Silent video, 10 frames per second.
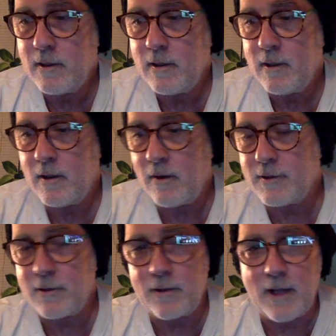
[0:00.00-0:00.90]
All
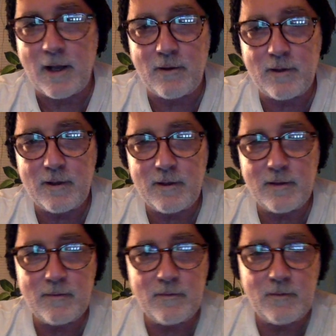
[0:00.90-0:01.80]
right, so now,
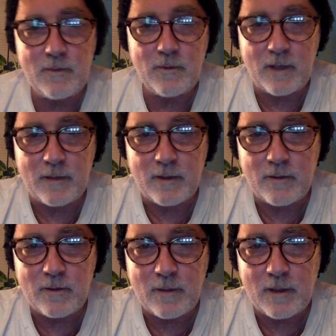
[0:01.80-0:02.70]
wait a minute,
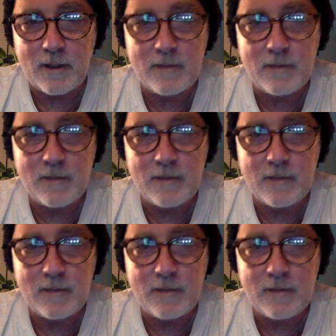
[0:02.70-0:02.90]
where am I?